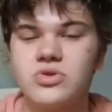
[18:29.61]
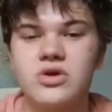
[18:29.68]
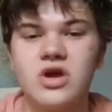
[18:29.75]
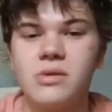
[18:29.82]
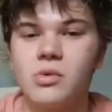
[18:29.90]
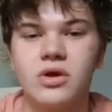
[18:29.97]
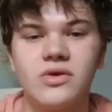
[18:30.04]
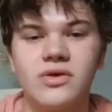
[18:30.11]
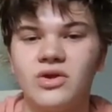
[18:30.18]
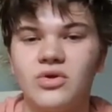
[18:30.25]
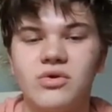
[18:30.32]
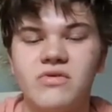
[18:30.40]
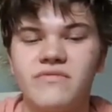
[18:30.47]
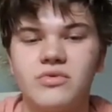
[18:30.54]
scammer because I
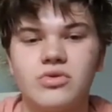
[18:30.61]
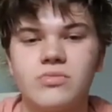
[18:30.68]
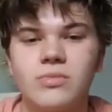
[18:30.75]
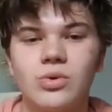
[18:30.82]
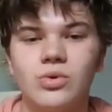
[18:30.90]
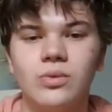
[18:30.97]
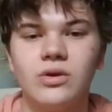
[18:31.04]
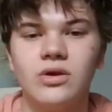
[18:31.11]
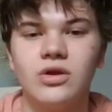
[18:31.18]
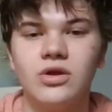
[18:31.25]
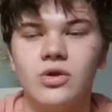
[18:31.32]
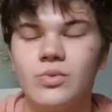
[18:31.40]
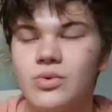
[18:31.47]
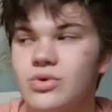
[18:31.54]
don't even smoke weed
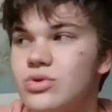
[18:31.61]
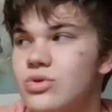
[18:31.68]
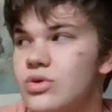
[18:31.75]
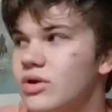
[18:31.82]
anyways.